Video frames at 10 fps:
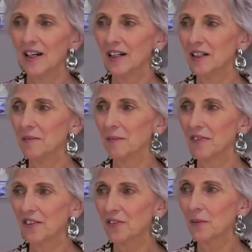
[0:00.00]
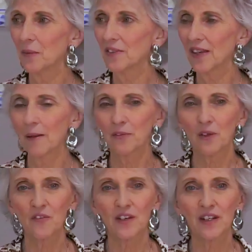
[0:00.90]
But this one was
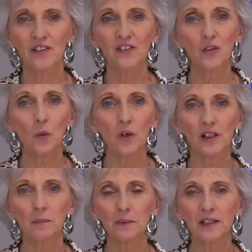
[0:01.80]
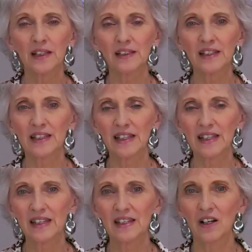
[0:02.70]
absolutely fun, and to do one completely
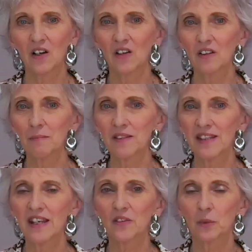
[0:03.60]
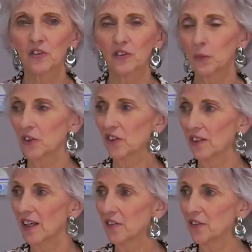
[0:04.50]
all in batiks was a
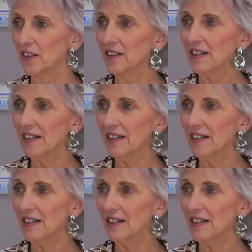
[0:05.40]
lot of fun.